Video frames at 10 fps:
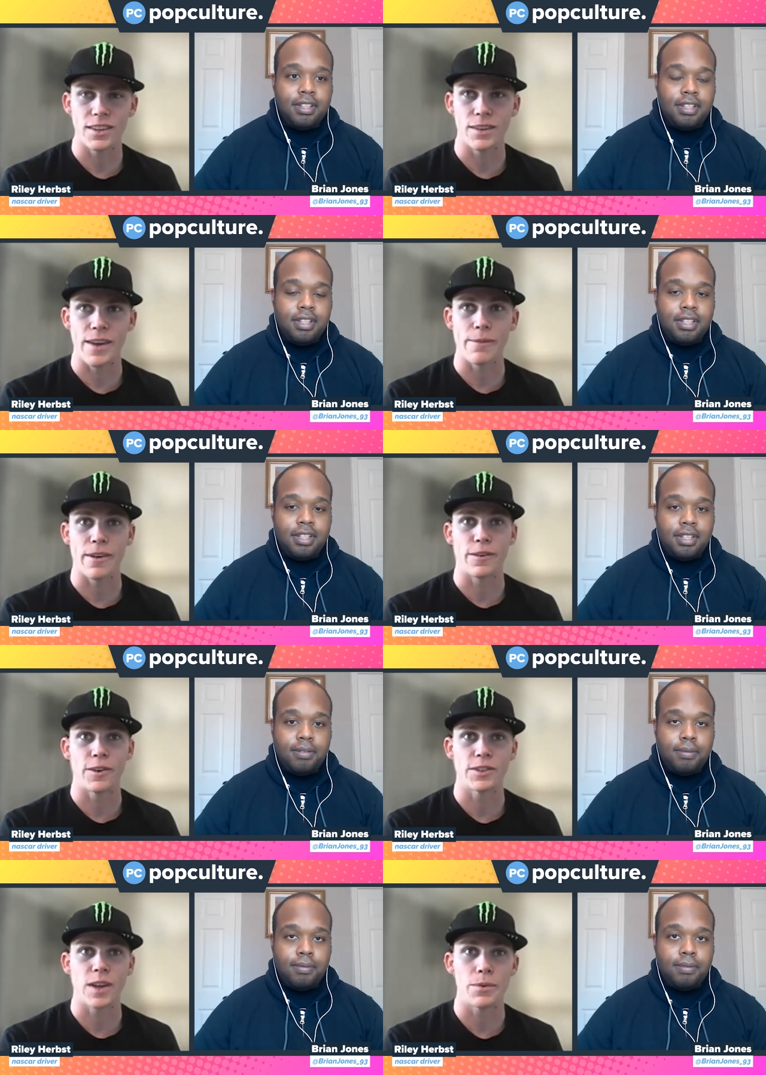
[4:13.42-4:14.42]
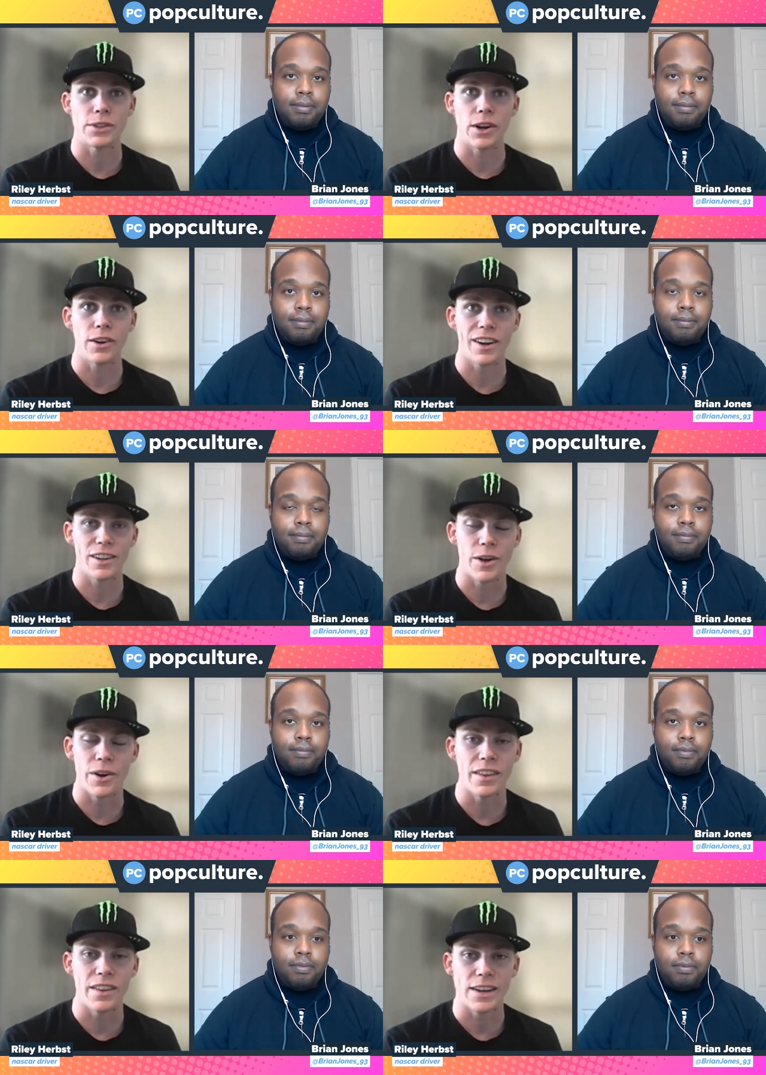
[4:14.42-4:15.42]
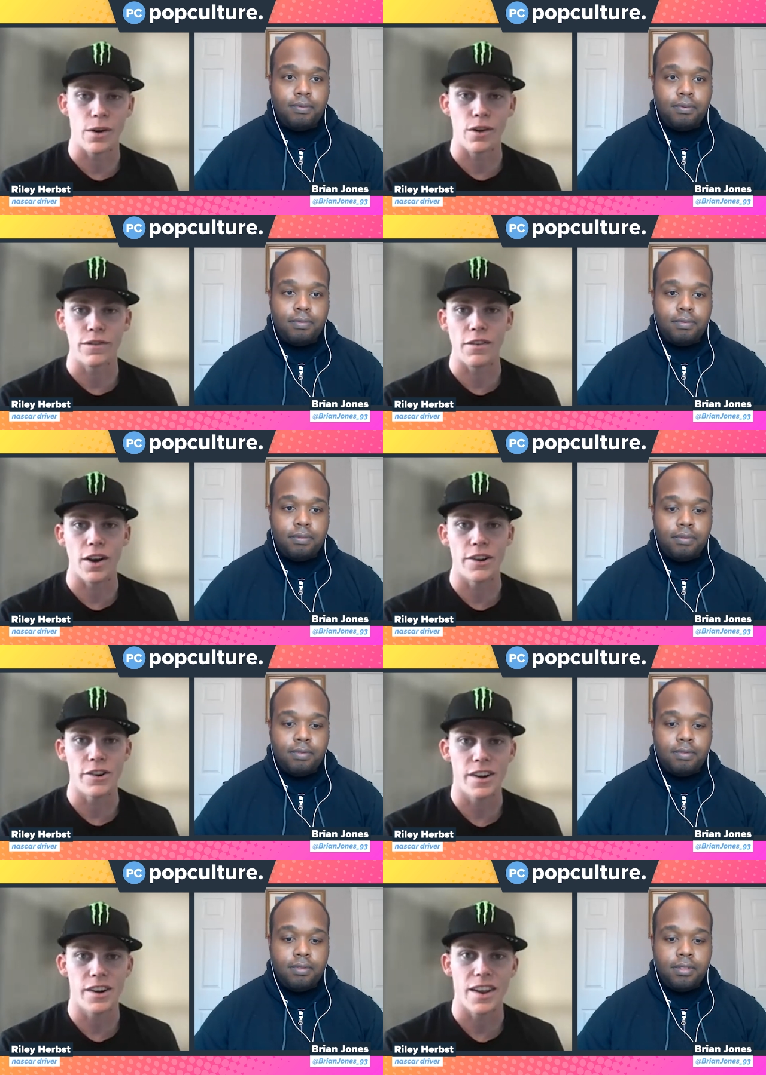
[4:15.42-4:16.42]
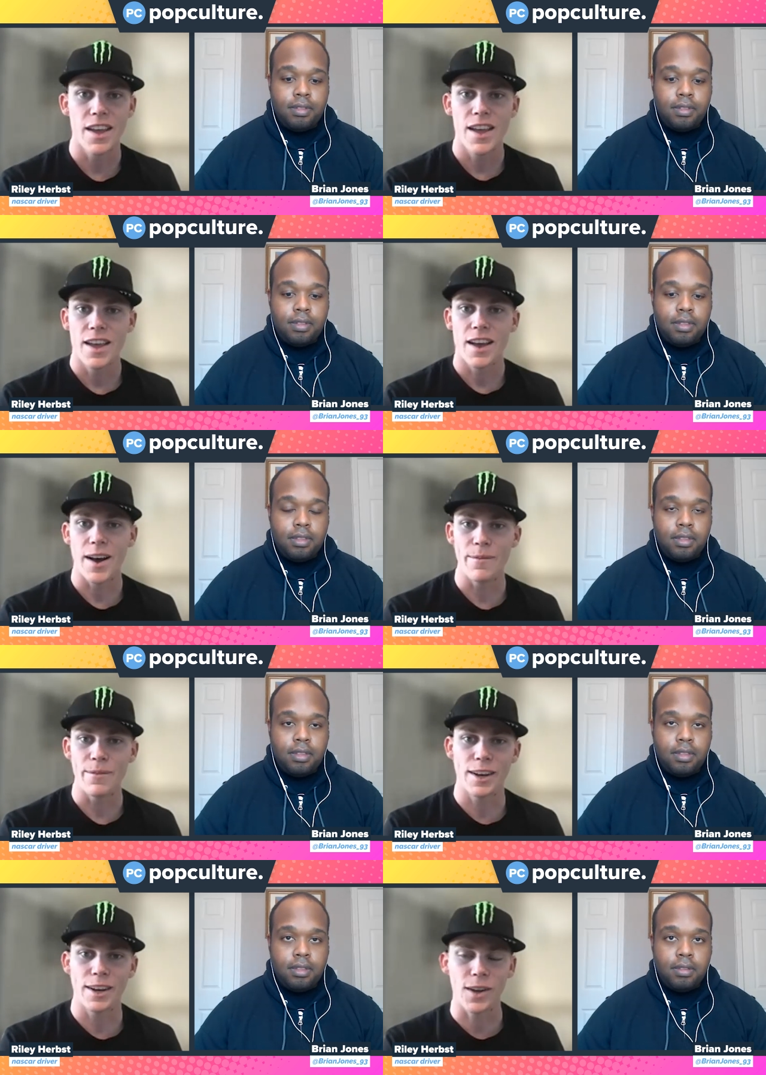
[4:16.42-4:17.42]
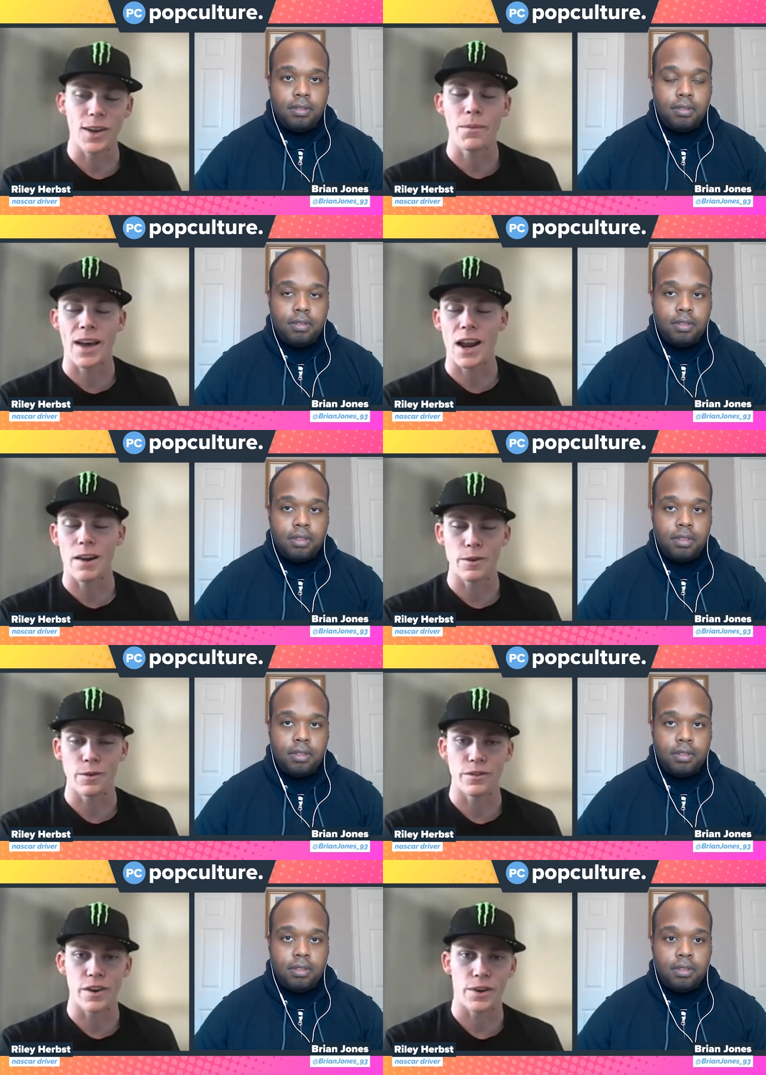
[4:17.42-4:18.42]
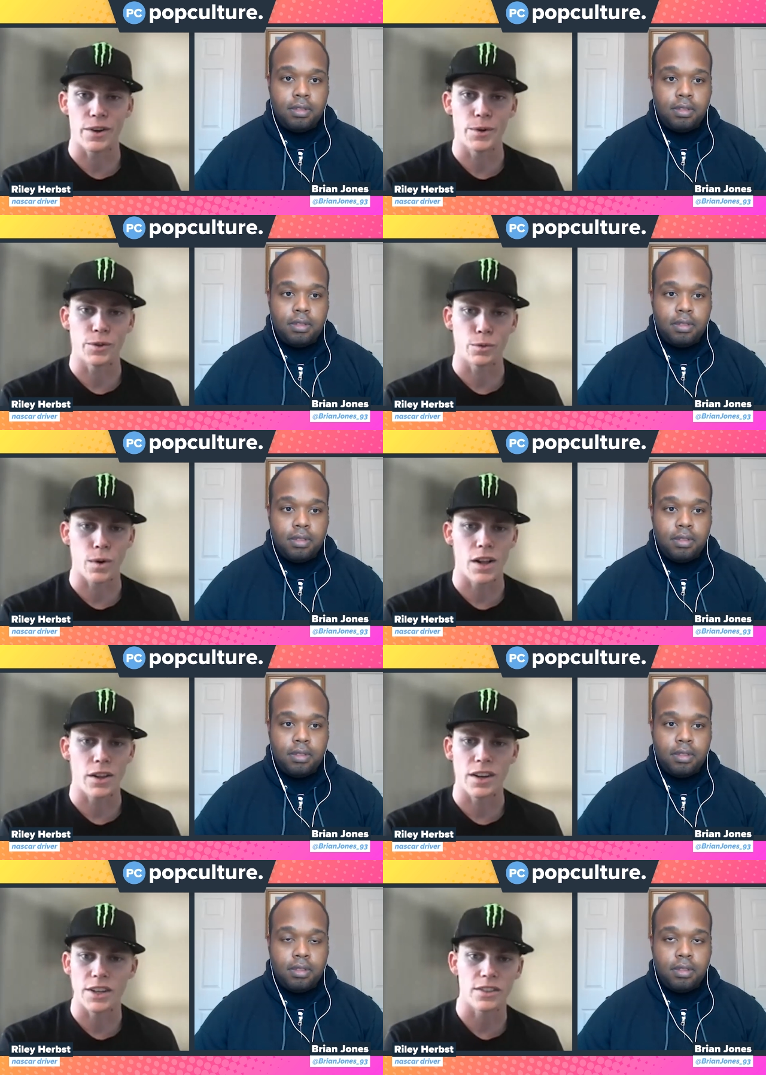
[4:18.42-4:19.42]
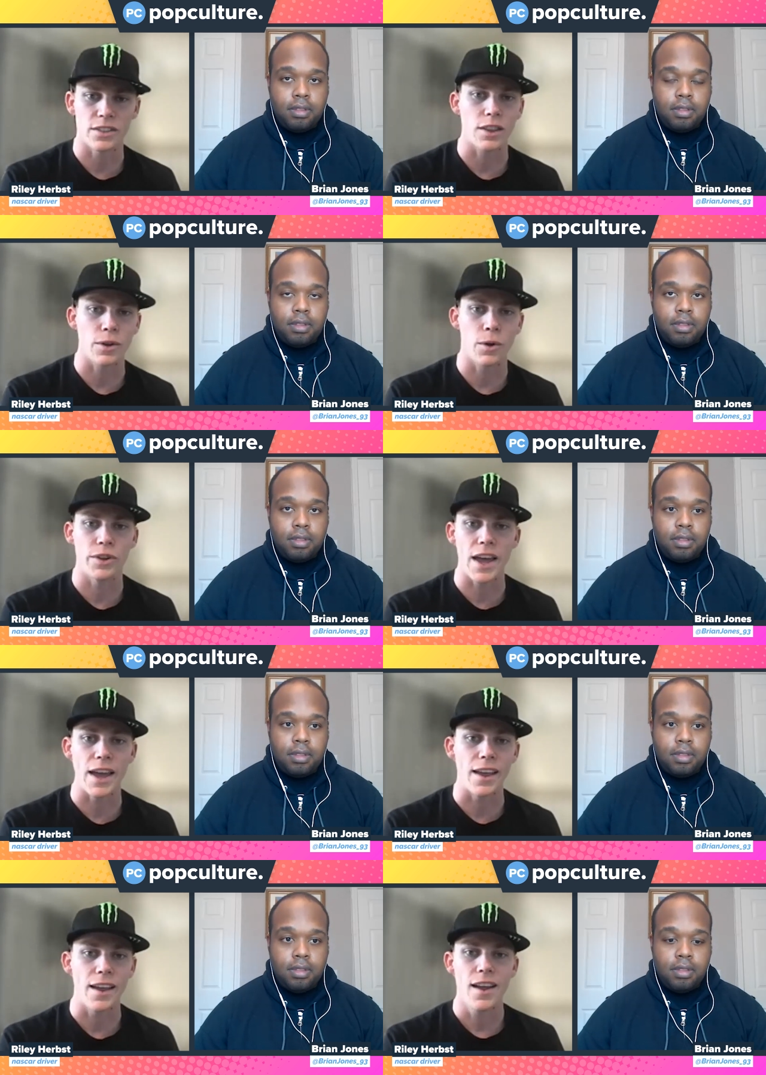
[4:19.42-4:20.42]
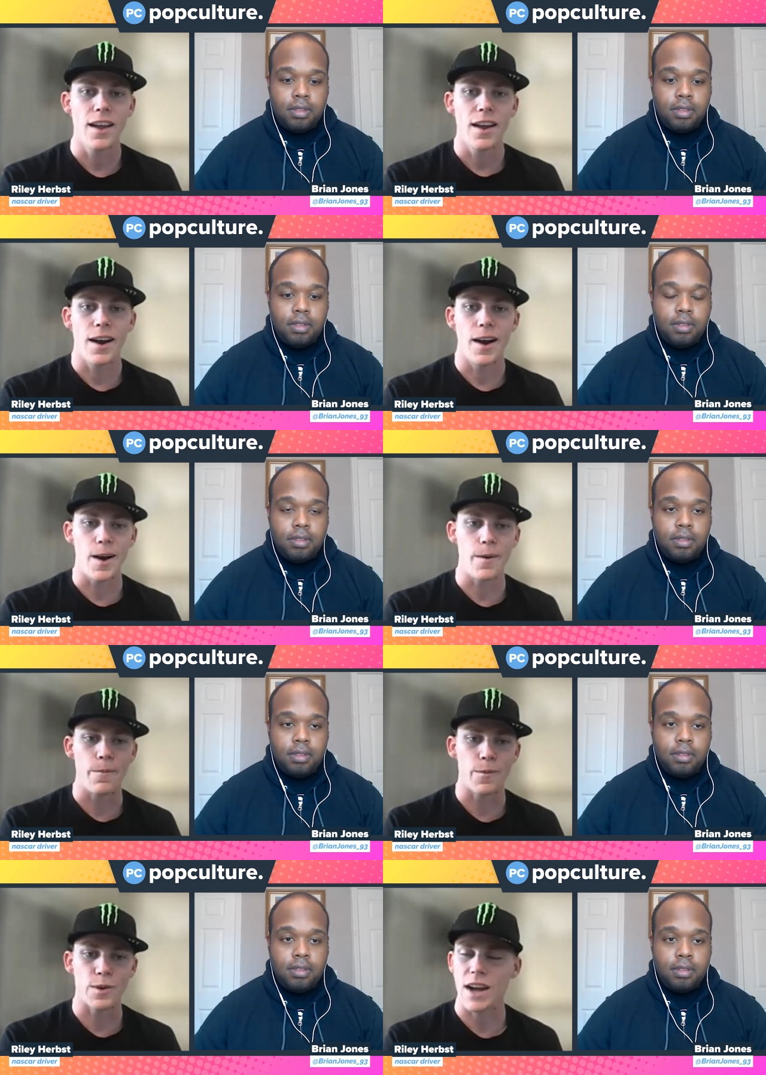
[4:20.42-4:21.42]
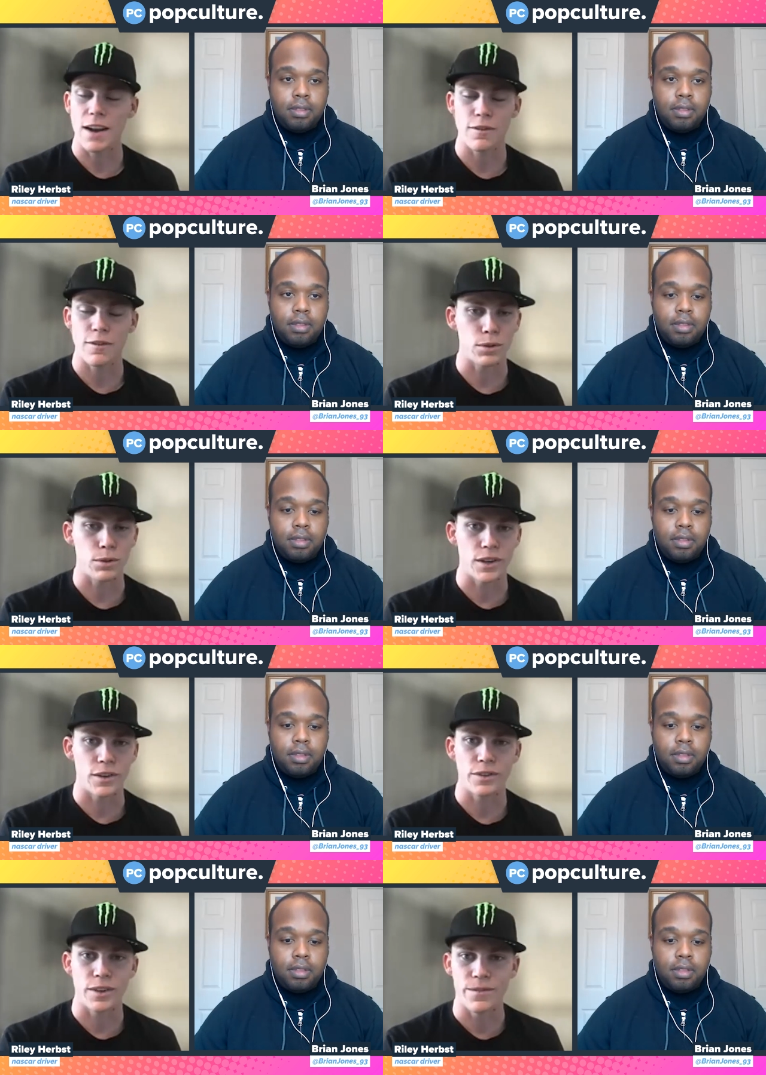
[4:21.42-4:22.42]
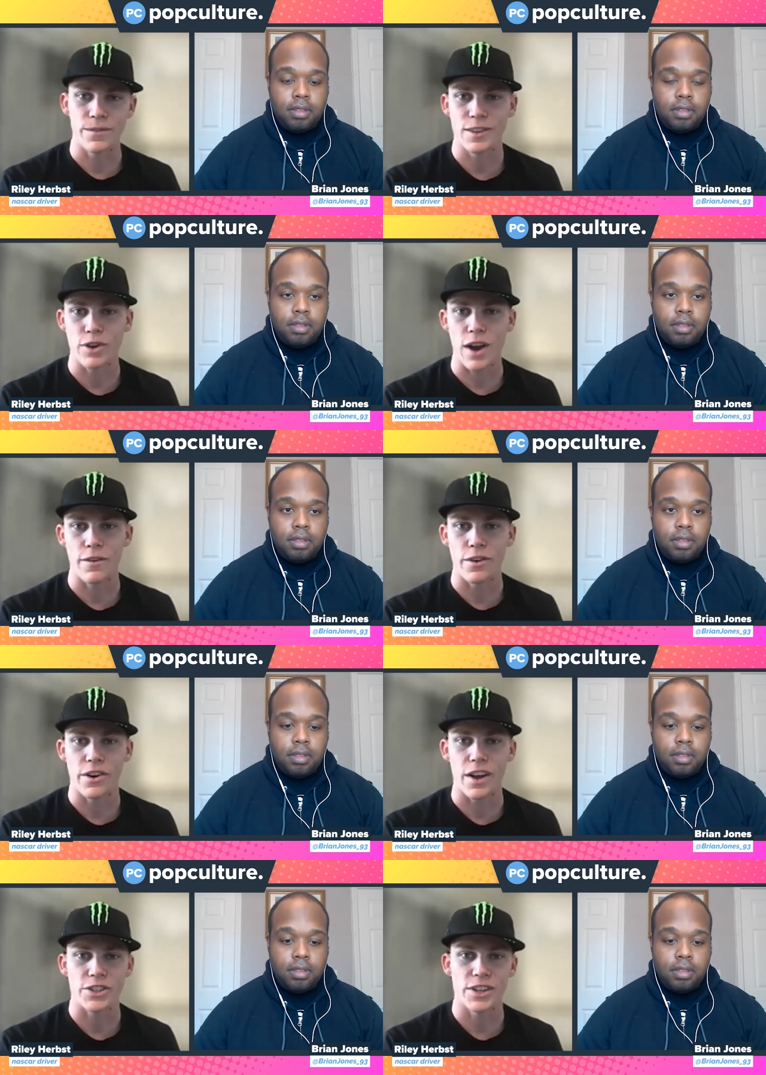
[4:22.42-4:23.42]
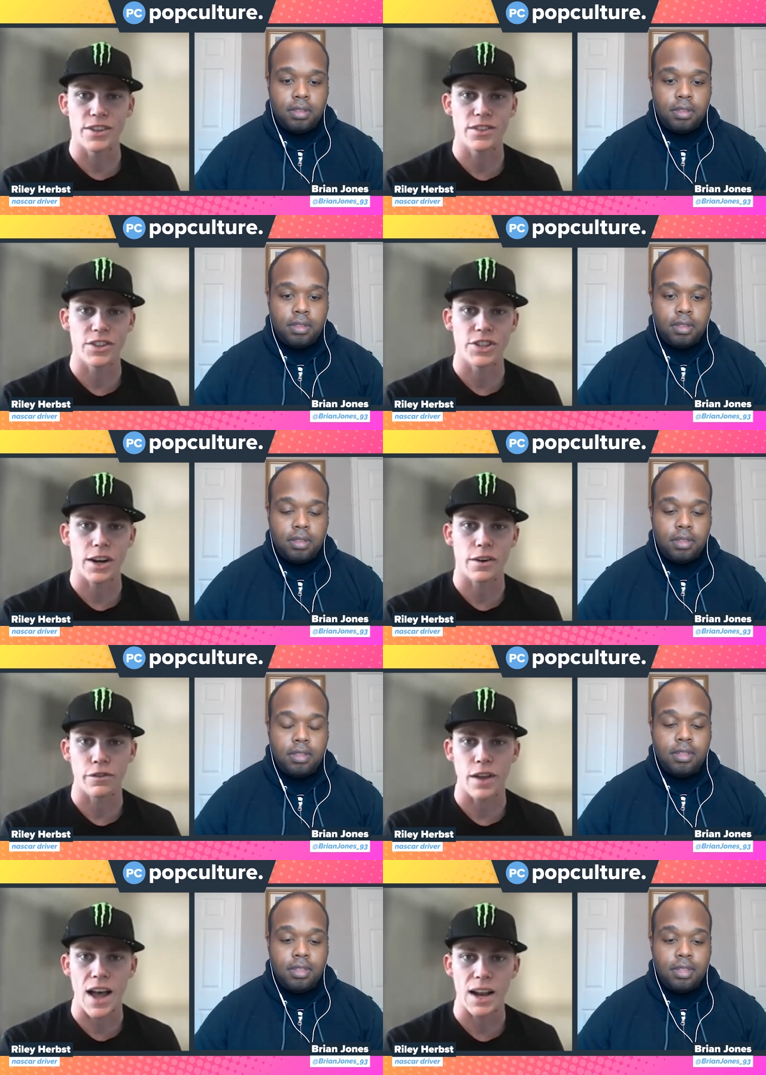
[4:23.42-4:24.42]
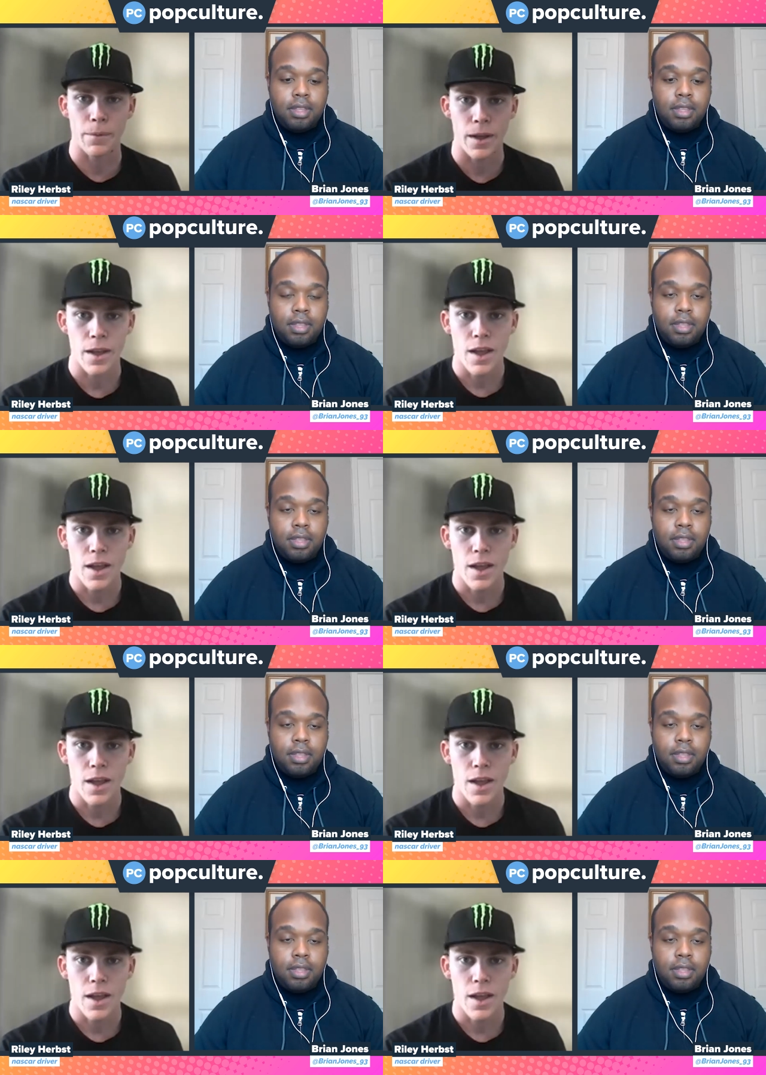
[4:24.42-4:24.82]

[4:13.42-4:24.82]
Speaker 1: to make my first Cup start, let alone in the Daytona five hundred, and um, get a top ten out of it was very cool as well. And I just thought the whole day um, was kind of a blur from the driver introductions to the checkered flag, but